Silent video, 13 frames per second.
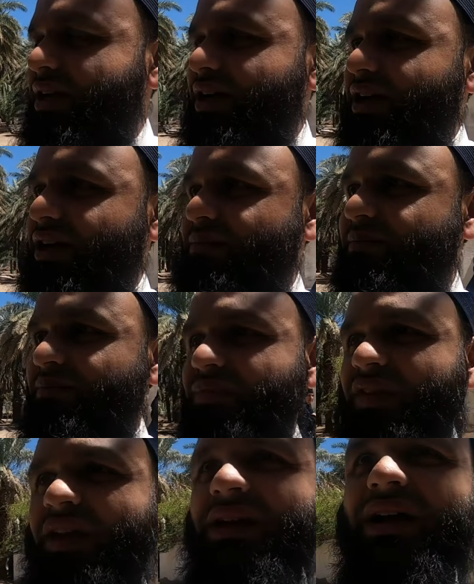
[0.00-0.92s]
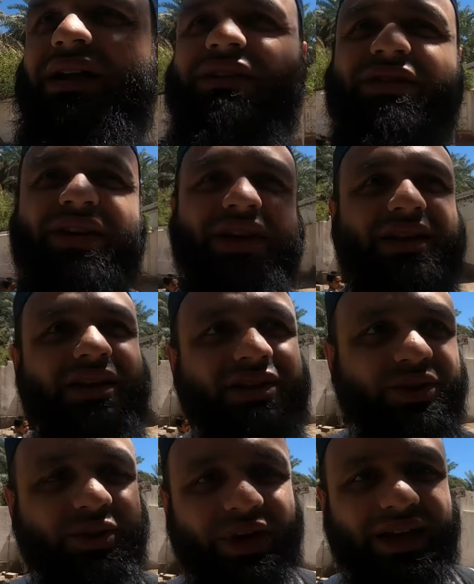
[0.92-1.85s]
Um, living in
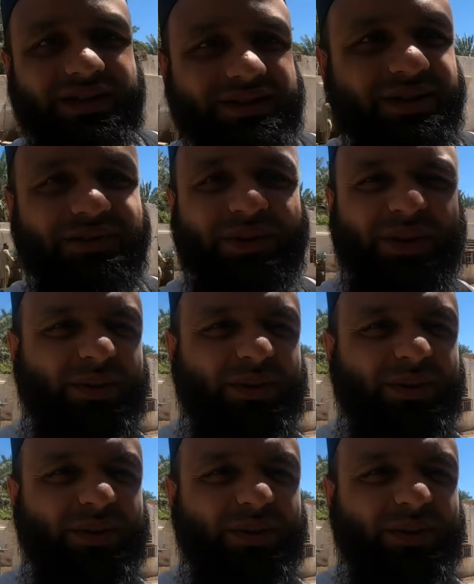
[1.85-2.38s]
UK and stuff,